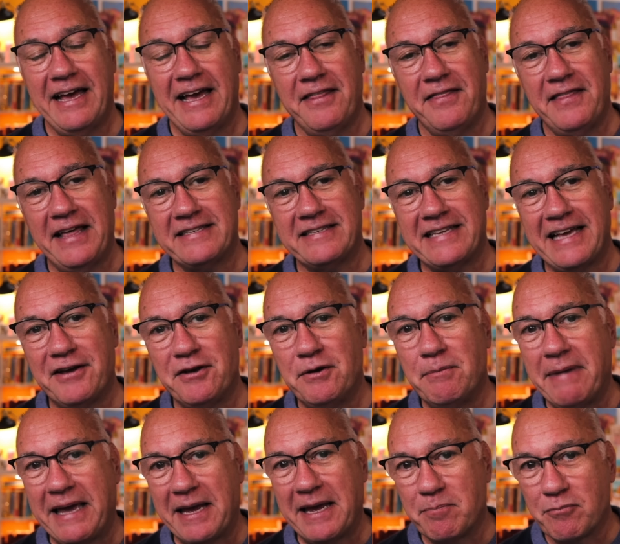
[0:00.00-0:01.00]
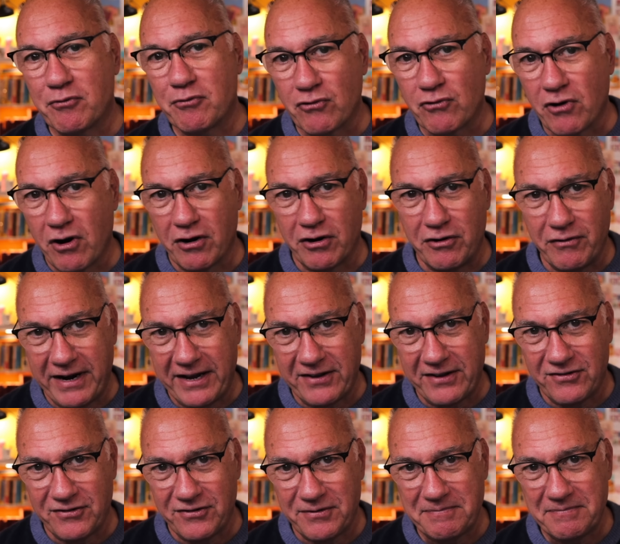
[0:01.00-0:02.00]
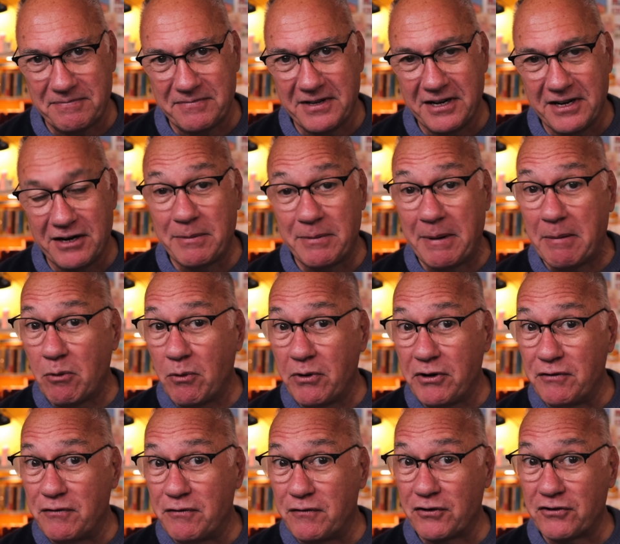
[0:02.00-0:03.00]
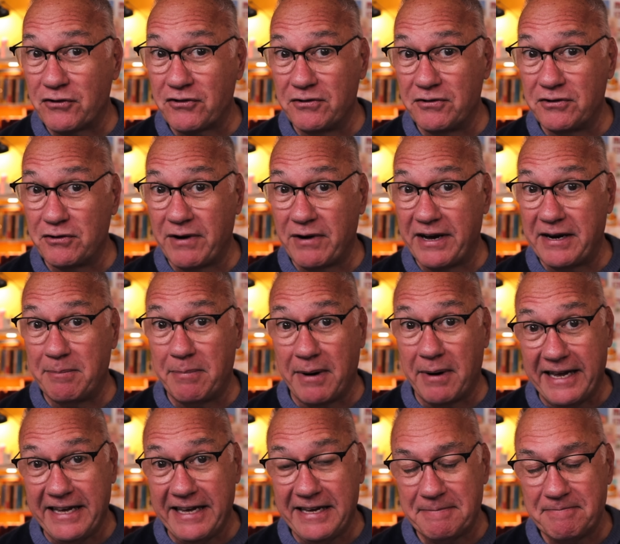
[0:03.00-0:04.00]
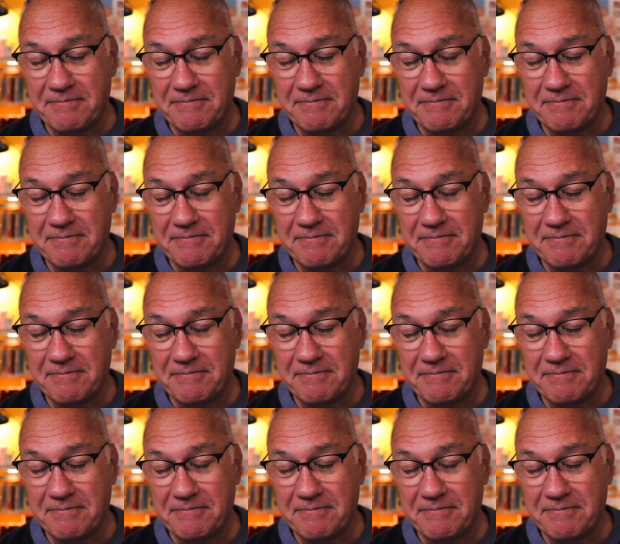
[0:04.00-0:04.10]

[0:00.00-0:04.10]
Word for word: That's how you make progress. Remember when you first learned to ride a bike?